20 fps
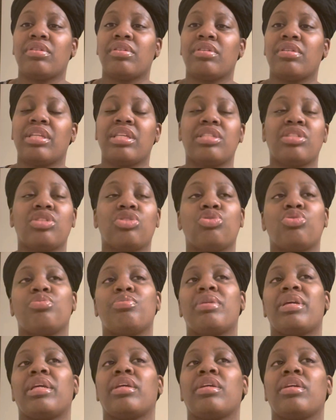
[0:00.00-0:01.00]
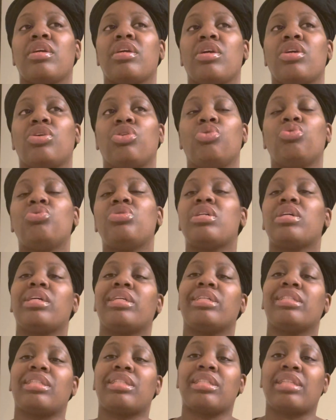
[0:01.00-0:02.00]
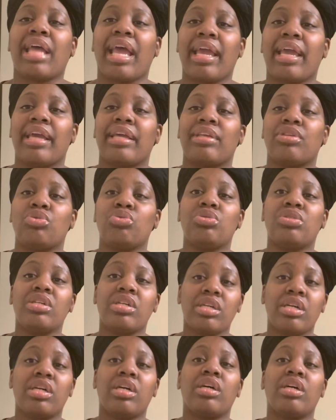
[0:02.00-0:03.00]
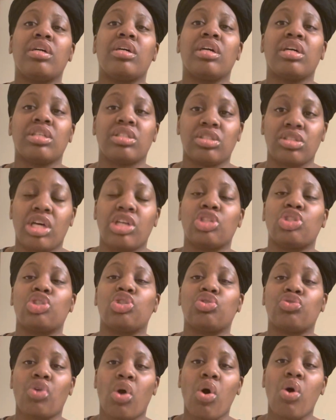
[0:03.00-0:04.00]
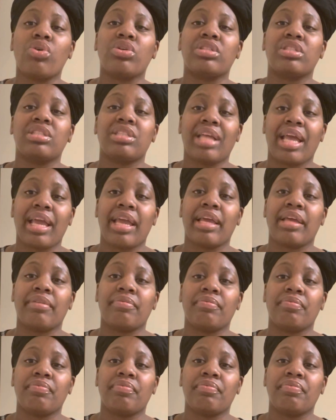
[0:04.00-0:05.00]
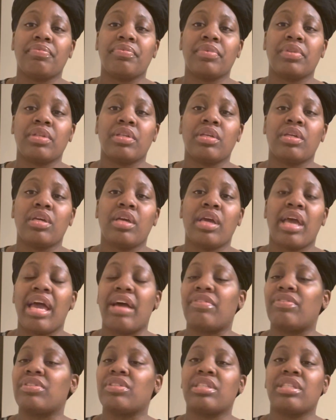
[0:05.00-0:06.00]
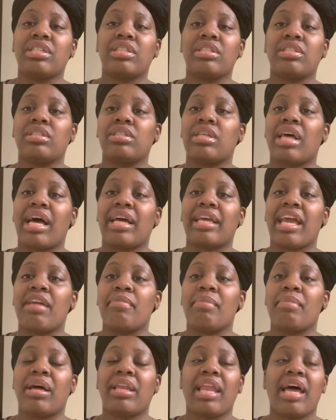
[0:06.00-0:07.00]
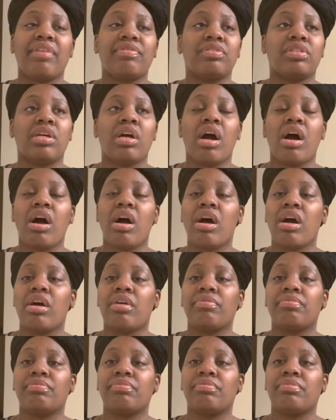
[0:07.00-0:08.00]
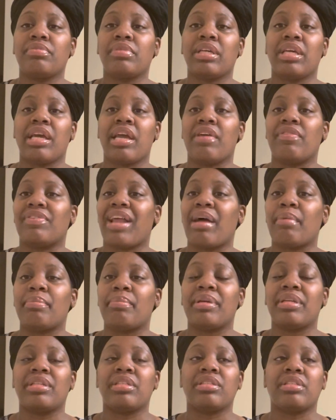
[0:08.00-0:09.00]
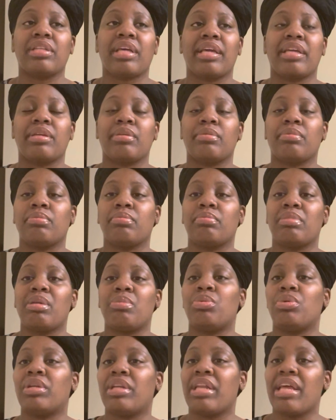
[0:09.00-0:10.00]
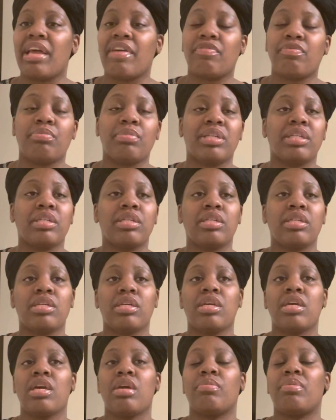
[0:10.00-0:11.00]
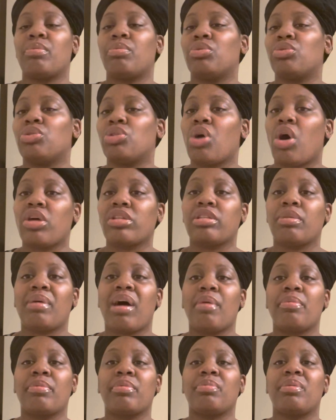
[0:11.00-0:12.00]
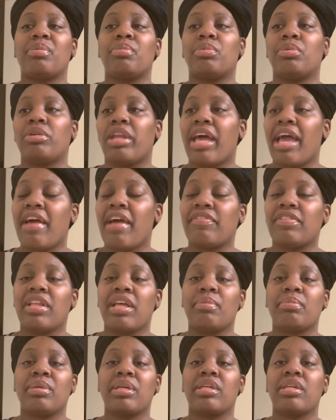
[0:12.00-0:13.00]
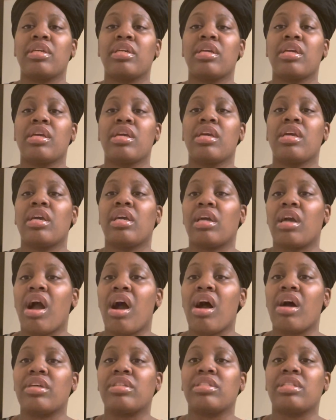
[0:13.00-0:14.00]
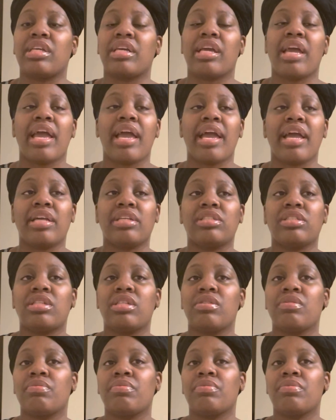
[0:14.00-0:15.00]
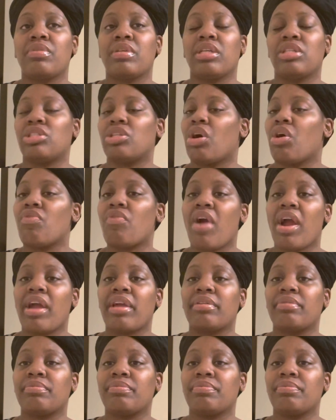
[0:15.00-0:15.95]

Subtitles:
Listen to me. You took a stand. You took a strong stand. Ever since I gave my life to God, it have not been the same. People left me. People talked about me. People laughed at me. And God said, Ashley, it's all right.